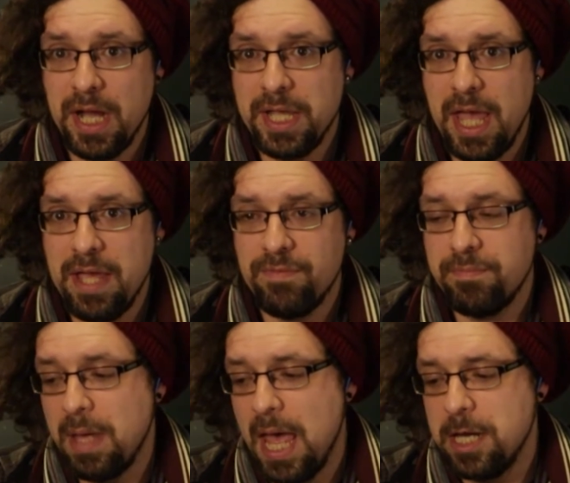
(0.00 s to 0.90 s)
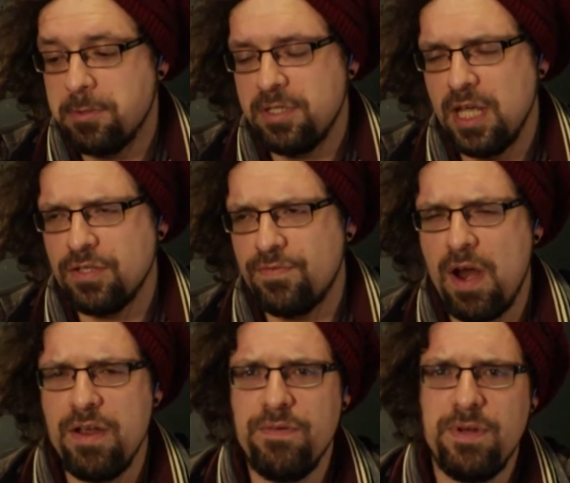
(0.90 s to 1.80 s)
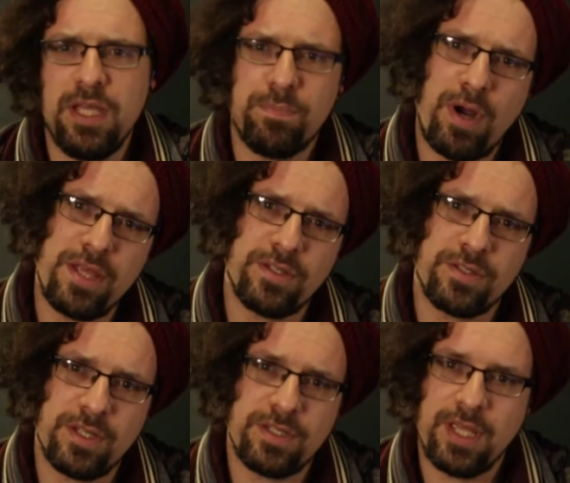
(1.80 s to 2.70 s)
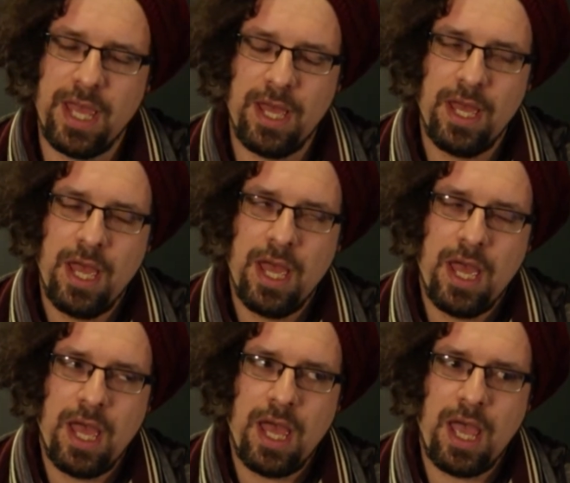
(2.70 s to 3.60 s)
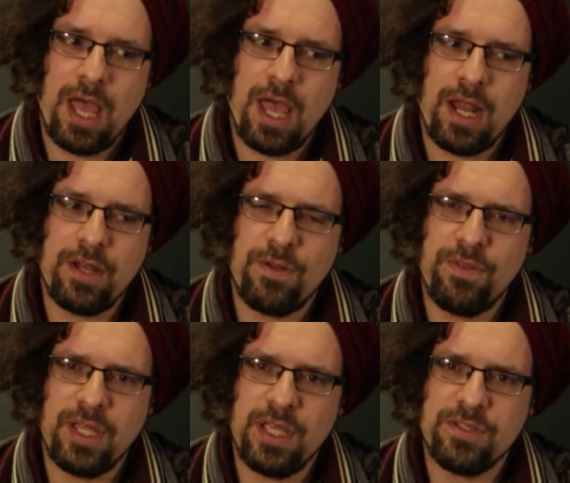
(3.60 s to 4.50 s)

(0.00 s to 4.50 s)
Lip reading: I gave Ed six very unique presents this year, and I don't think